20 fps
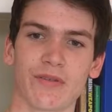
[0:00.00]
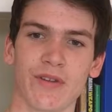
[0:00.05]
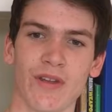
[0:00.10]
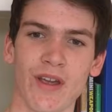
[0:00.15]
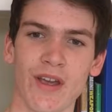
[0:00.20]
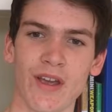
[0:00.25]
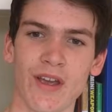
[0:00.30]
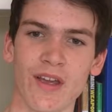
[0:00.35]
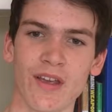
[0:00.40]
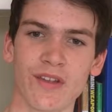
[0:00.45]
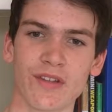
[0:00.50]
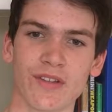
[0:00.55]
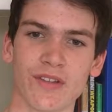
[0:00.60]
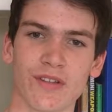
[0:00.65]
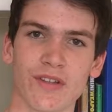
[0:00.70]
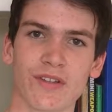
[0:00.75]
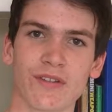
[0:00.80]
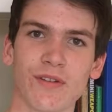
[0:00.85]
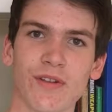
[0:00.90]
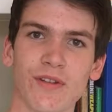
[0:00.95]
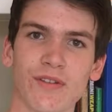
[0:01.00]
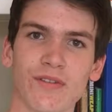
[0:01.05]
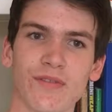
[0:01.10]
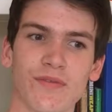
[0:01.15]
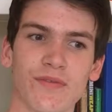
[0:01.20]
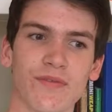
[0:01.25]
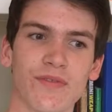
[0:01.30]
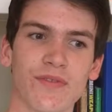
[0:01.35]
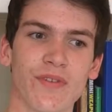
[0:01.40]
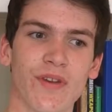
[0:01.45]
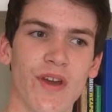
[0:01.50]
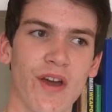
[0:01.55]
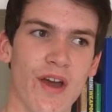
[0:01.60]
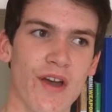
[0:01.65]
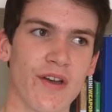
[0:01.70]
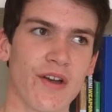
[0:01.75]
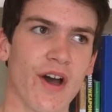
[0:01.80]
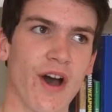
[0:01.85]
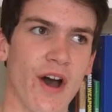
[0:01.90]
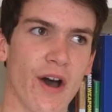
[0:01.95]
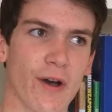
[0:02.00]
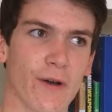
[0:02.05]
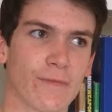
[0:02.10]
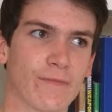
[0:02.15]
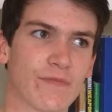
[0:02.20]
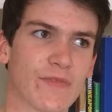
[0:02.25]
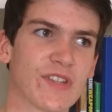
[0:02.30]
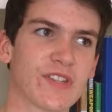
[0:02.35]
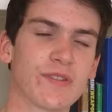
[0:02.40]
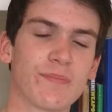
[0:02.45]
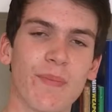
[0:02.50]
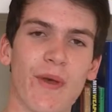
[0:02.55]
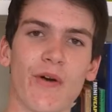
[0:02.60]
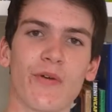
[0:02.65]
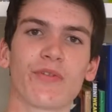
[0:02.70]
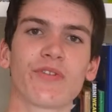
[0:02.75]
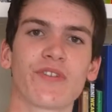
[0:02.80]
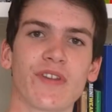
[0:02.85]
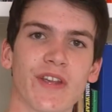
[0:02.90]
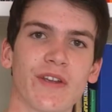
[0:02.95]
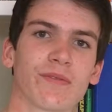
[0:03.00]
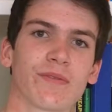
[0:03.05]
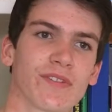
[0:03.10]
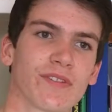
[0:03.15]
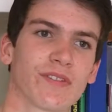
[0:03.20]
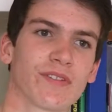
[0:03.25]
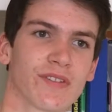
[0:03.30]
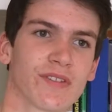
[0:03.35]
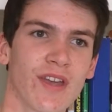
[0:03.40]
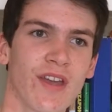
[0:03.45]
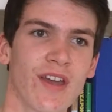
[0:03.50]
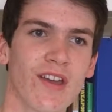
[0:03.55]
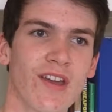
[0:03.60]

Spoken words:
good. So there's lots of spell sequences